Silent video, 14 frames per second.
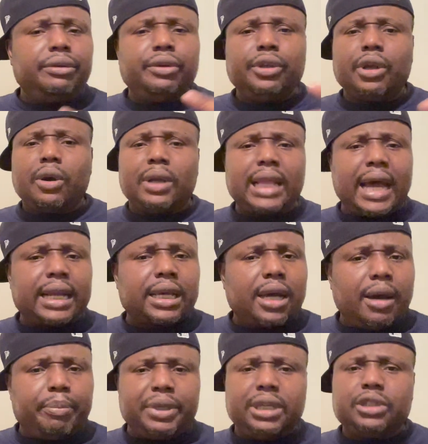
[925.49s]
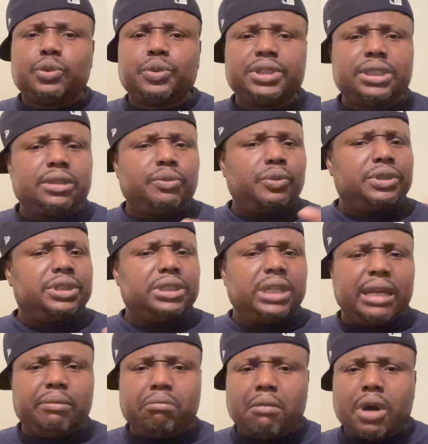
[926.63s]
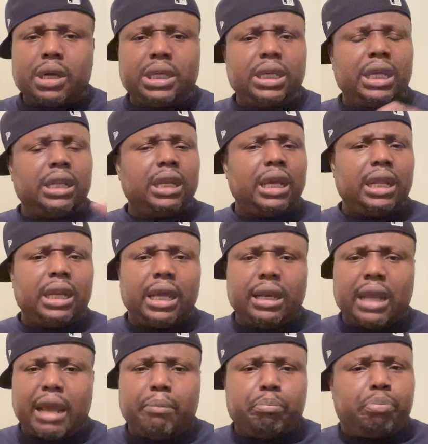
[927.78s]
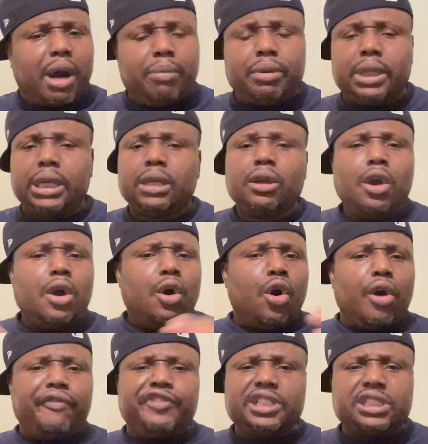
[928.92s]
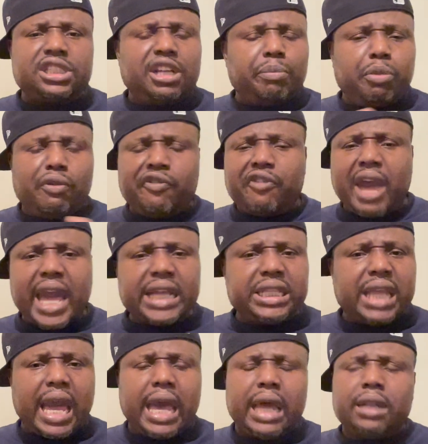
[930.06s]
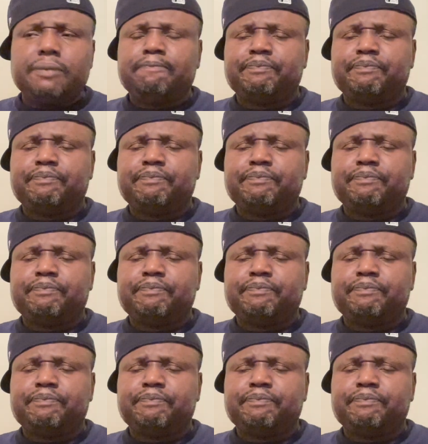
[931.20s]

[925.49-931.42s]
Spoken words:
you know, a lot of companies was getting money and bubbling off of the simple fact that